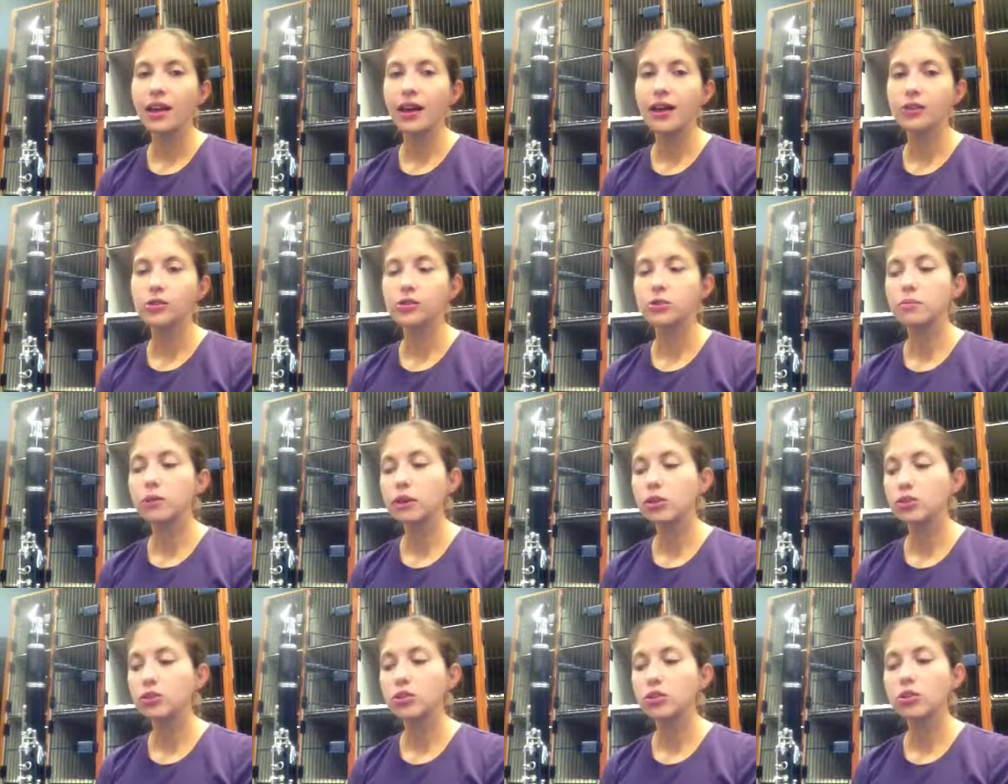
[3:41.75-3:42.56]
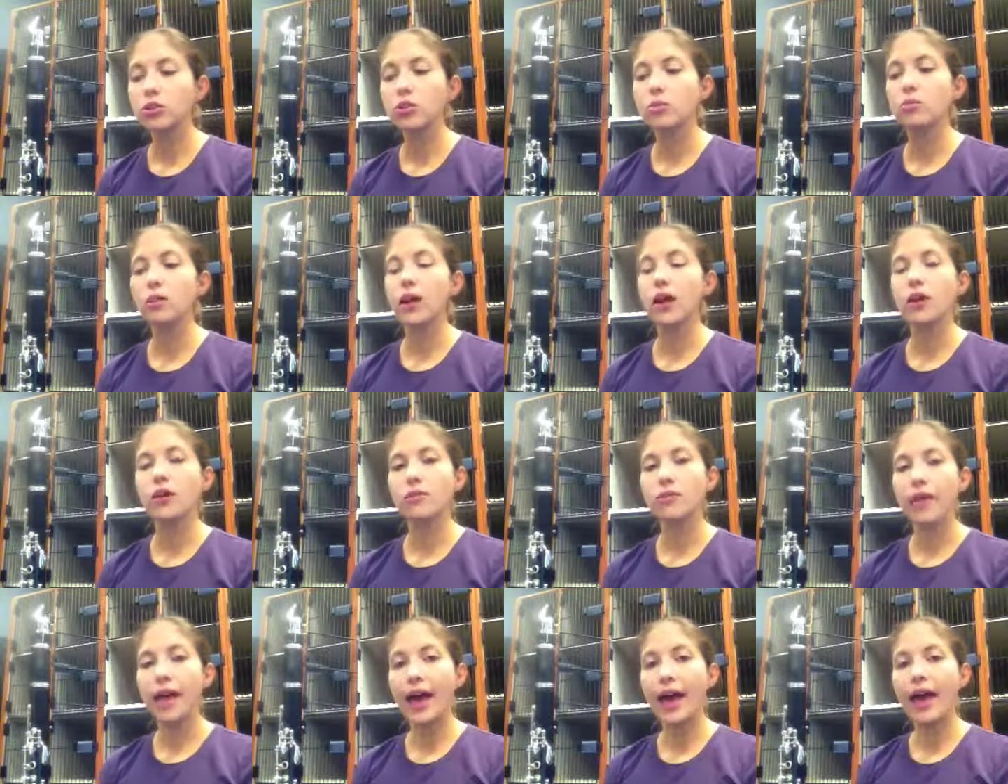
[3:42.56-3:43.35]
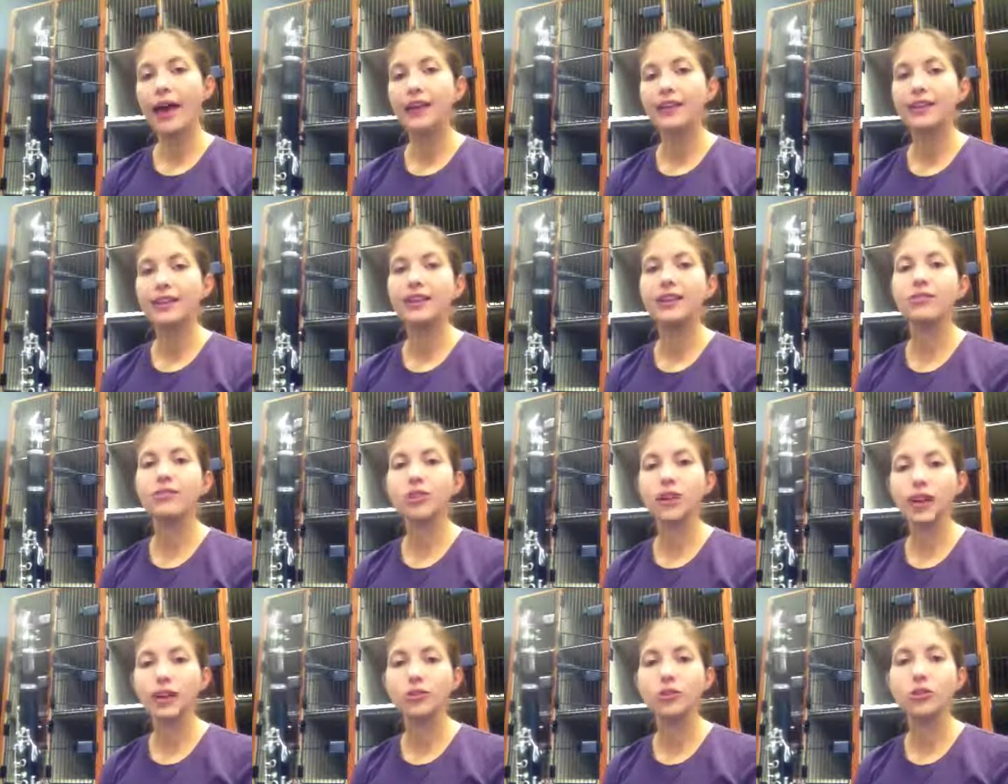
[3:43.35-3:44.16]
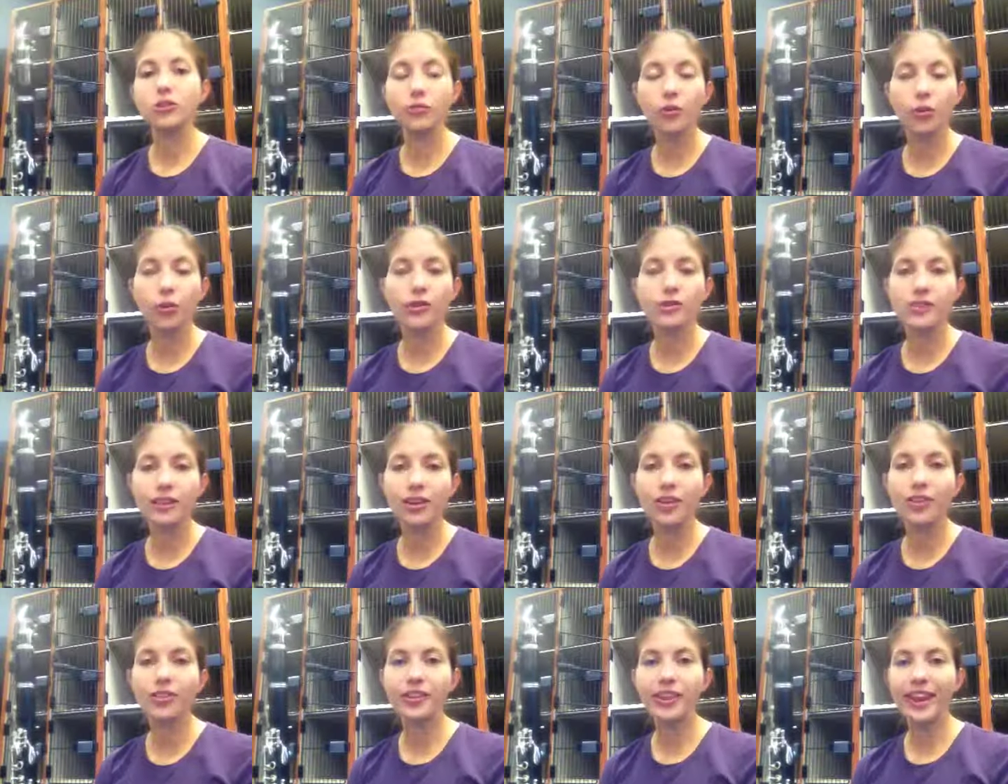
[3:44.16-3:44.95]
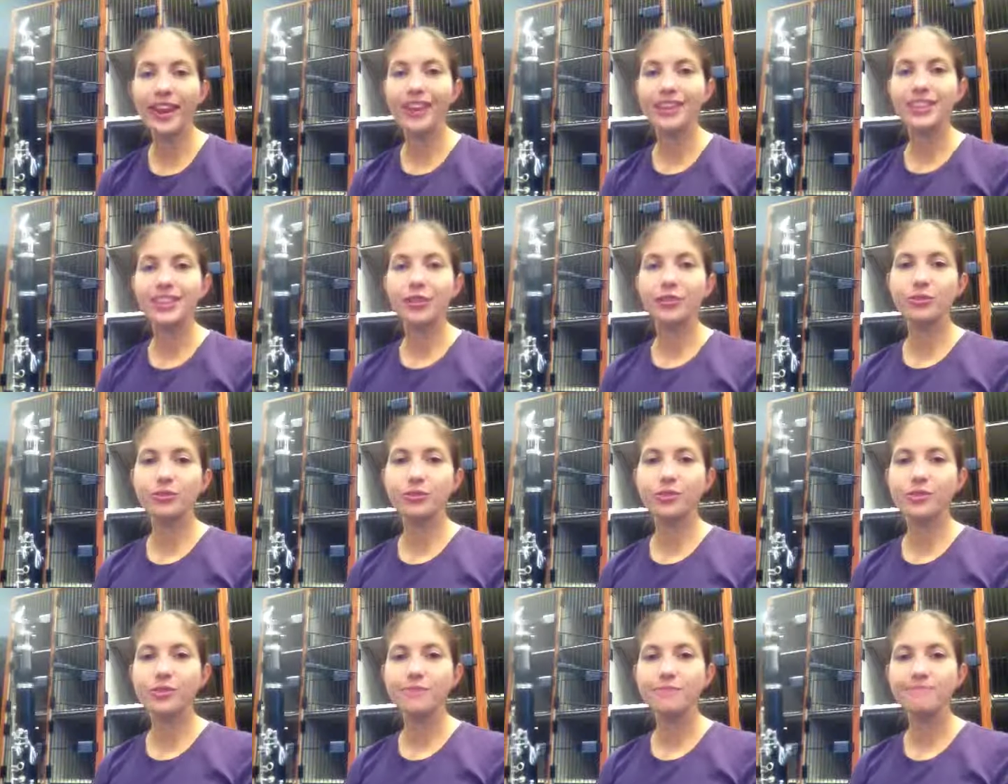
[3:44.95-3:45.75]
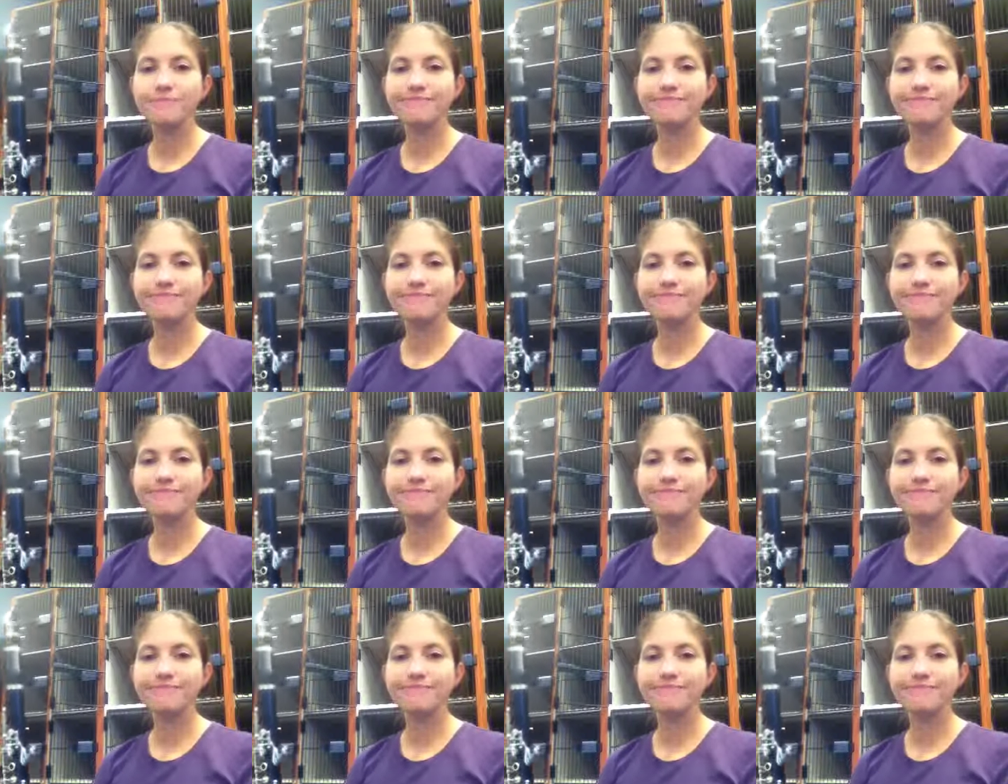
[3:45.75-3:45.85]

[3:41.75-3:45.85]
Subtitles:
So make sure you're aware of that even as you're focusing on the eighth notes.